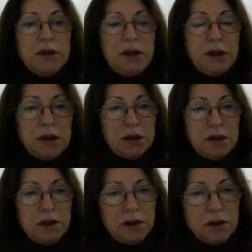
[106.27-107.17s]
This
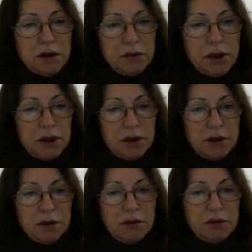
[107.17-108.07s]
is required
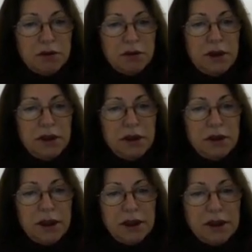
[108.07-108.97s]
to
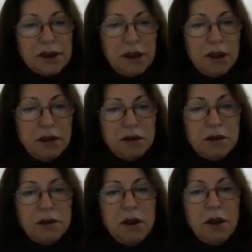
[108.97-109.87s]
analyze and
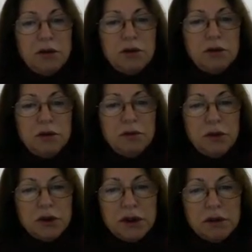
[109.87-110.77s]
to
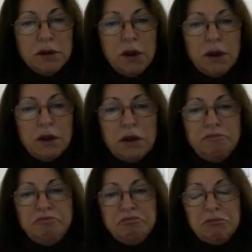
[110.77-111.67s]
model
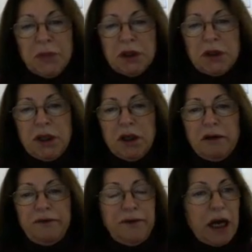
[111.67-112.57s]
the
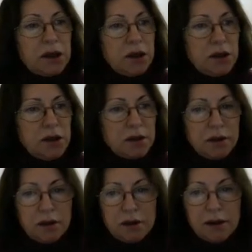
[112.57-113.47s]
factors,
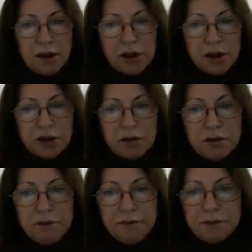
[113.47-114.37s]

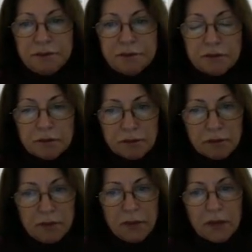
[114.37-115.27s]
action,
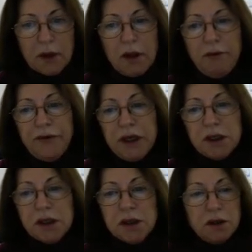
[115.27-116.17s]

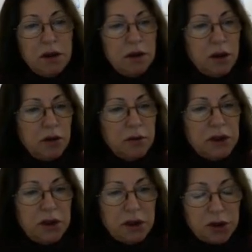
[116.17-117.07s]
effects in
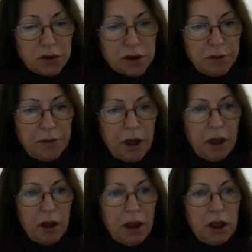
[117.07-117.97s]
human tissues.
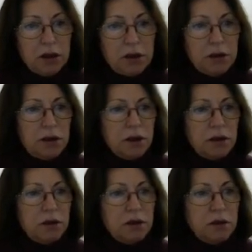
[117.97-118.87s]
And
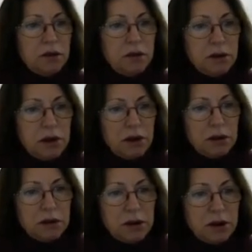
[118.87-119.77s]
the goal
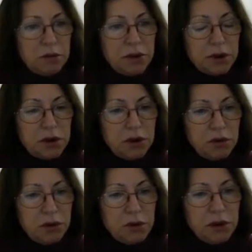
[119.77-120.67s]
under number
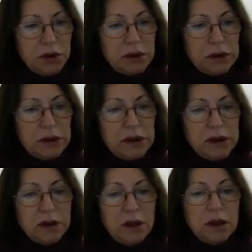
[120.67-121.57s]
2, it
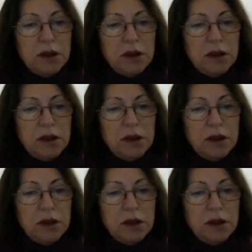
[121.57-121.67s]
is the